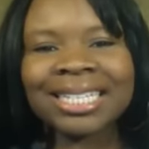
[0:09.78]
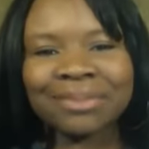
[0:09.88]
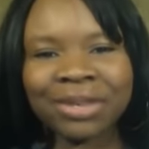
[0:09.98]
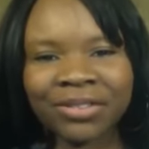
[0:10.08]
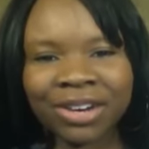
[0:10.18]
it's
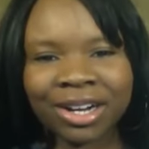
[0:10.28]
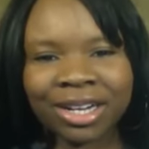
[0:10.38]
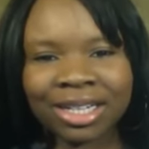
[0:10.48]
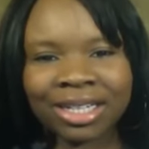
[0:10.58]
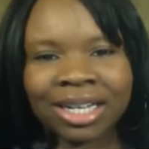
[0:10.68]
me,
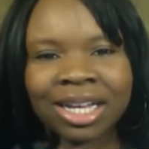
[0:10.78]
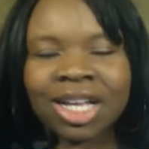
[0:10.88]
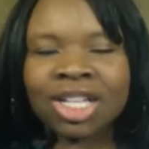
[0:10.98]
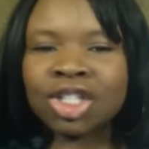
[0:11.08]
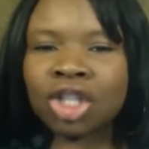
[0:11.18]
Veralyn.
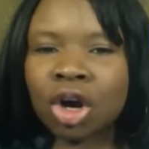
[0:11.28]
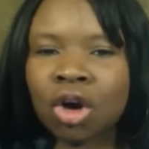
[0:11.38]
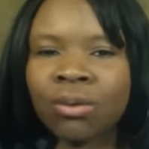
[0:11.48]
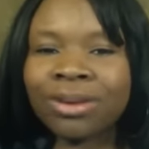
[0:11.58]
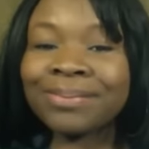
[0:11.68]
So,
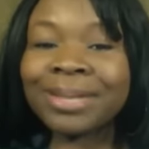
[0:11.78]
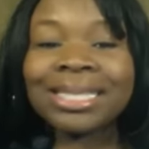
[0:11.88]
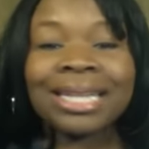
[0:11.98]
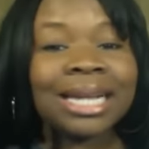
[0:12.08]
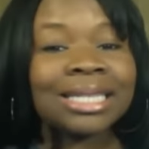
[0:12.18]
we spent
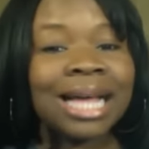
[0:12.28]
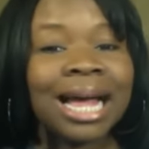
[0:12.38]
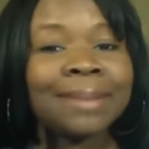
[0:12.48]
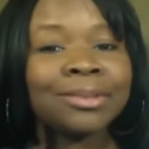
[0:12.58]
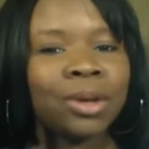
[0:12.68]
a lot of
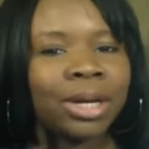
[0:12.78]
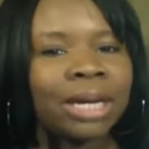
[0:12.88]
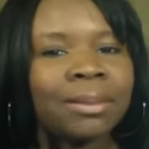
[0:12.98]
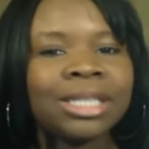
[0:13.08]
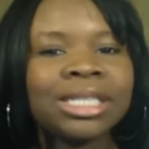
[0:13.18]
time talking
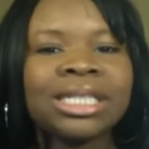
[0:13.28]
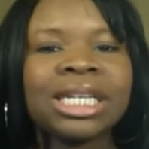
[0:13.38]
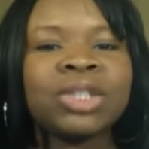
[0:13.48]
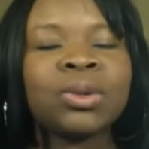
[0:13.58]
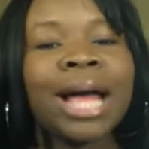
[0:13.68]
about your
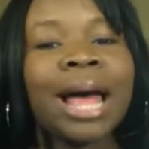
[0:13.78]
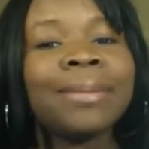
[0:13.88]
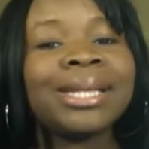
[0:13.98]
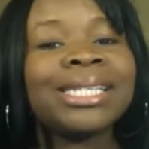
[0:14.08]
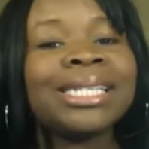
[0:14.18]
sexual
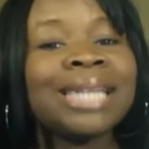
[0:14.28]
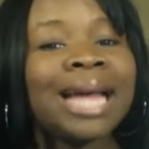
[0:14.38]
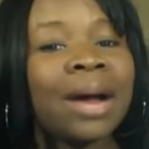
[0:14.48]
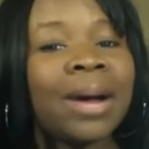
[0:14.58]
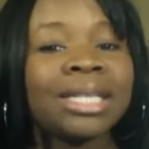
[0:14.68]
habits
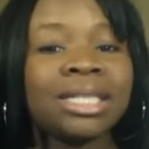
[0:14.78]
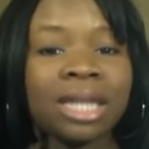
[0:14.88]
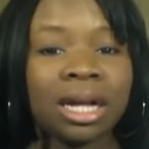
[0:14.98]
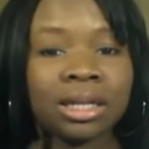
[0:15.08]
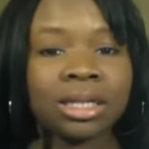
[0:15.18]
now as
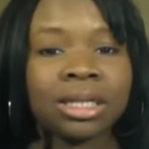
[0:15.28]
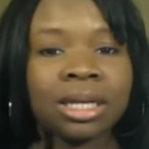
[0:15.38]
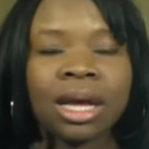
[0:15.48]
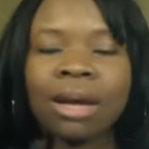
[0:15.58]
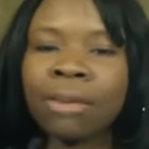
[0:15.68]
adults.
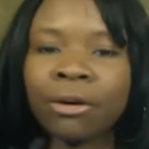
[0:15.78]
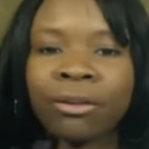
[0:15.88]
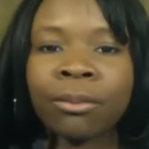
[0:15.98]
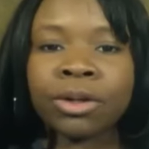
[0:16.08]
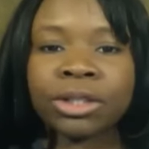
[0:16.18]
But for
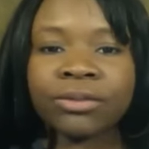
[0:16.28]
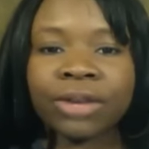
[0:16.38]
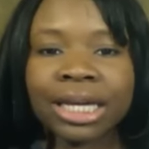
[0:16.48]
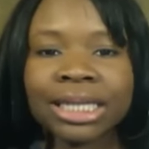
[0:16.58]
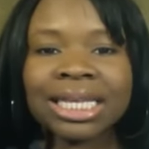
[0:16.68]
most of
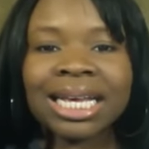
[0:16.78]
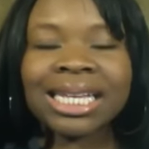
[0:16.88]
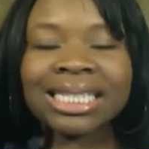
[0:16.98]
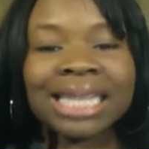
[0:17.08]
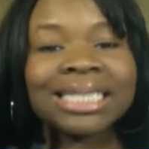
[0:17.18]
us,
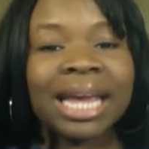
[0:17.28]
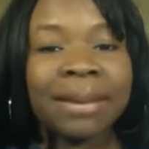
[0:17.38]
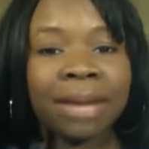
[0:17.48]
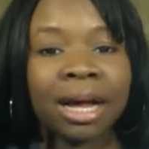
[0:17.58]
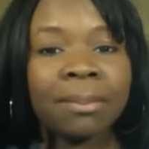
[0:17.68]
sex
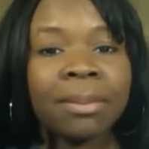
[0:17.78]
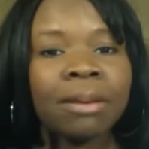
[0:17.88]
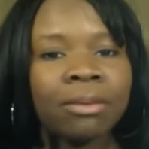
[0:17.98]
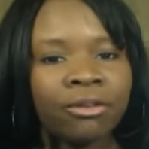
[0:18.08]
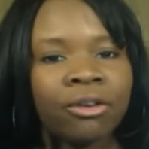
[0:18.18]
came up
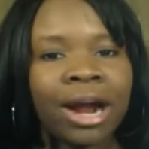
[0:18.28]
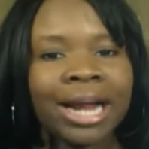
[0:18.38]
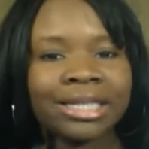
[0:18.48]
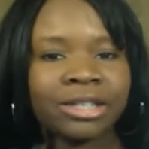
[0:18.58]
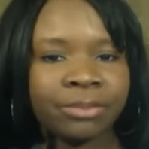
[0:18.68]
before our
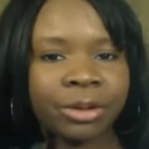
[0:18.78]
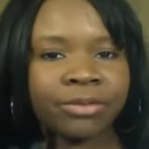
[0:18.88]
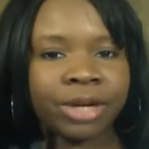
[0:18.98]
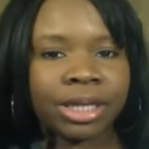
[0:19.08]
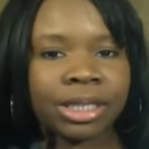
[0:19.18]
18th
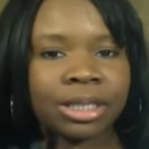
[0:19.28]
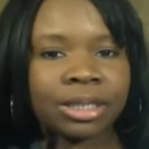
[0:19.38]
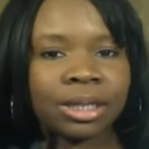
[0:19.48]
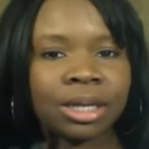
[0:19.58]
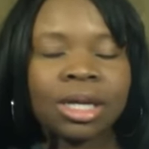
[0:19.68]
birthdays.
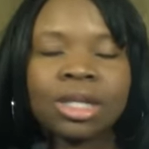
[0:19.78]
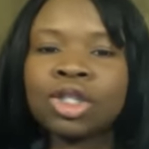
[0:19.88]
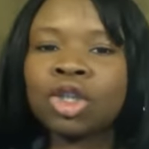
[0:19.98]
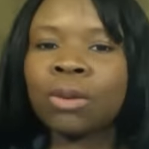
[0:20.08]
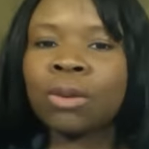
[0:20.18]

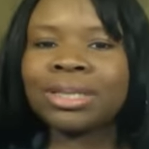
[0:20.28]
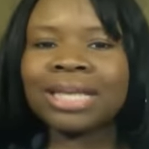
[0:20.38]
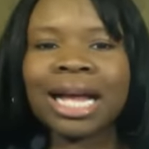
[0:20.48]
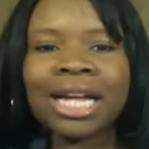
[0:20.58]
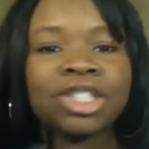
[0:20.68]
So,
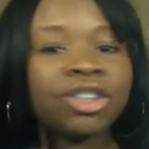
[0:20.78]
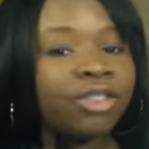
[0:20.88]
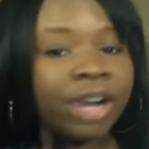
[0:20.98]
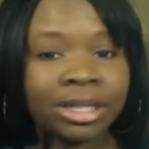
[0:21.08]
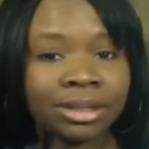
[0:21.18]
besides your
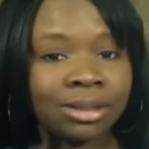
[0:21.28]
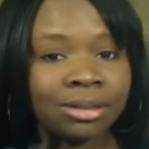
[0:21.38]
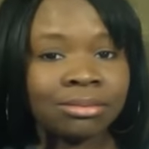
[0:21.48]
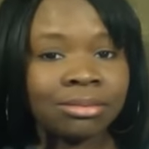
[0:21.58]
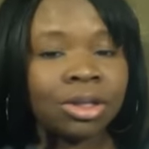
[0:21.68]
friends,
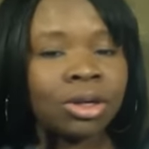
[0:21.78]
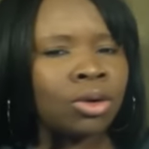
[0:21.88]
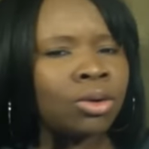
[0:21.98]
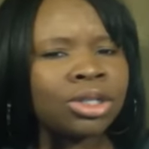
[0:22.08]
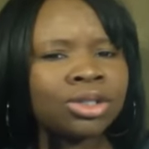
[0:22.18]

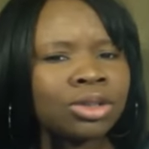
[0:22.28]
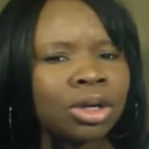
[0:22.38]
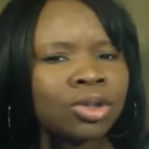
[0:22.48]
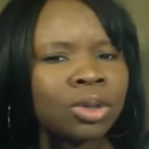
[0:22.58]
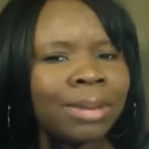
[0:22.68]
who did you talk
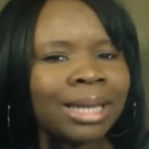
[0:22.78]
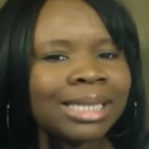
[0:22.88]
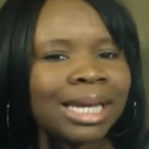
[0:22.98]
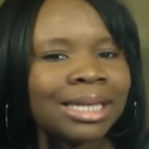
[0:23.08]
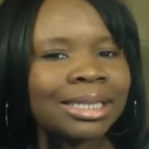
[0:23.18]
to about
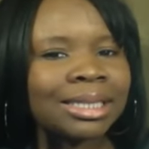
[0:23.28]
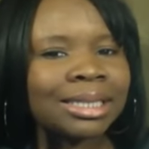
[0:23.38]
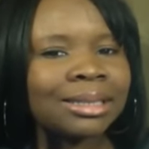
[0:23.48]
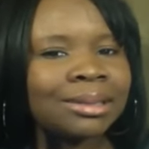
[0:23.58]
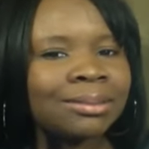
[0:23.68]
sex?
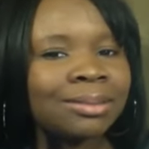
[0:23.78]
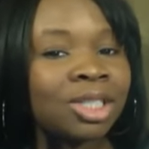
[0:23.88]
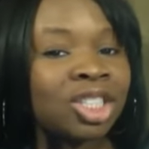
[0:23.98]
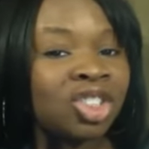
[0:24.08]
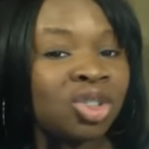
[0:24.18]

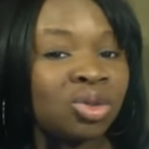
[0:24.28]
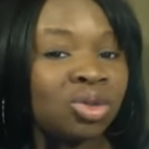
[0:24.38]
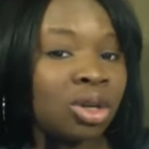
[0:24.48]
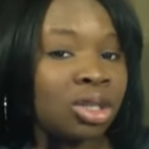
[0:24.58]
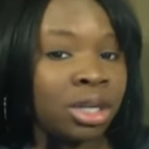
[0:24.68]
Did you
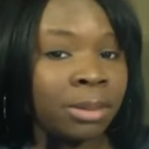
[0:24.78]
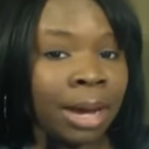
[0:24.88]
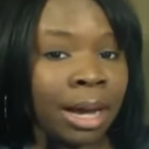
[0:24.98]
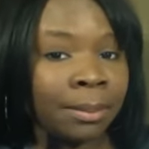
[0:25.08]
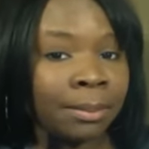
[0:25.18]
talk to your
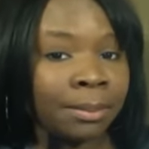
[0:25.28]
mom?